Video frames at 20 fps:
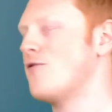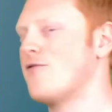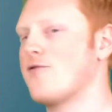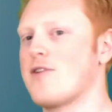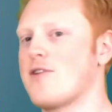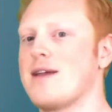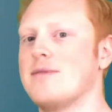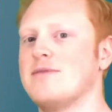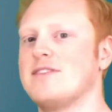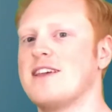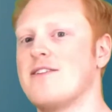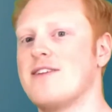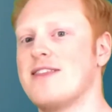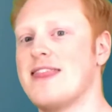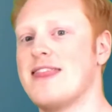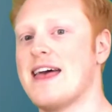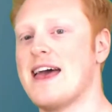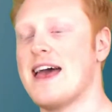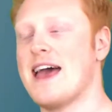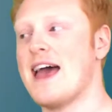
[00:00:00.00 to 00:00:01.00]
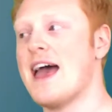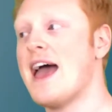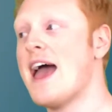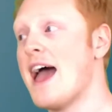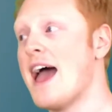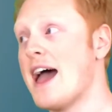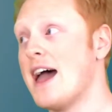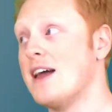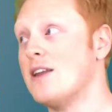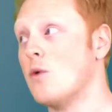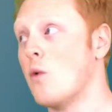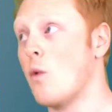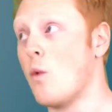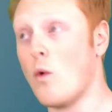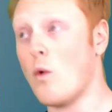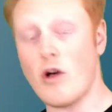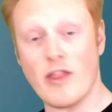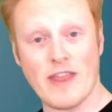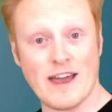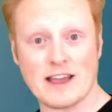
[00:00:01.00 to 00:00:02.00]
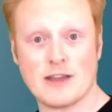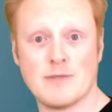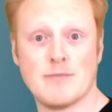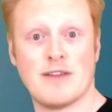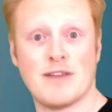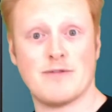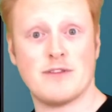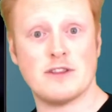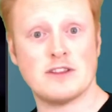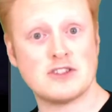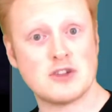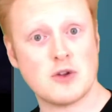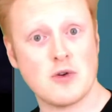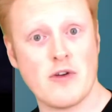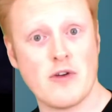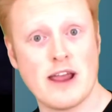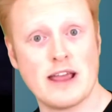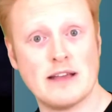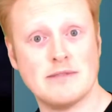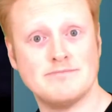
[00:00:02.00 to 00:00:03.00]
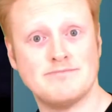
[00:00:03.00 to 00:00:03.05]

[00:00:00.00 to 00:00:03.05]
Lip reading: frames here and there and what that could mean for the story.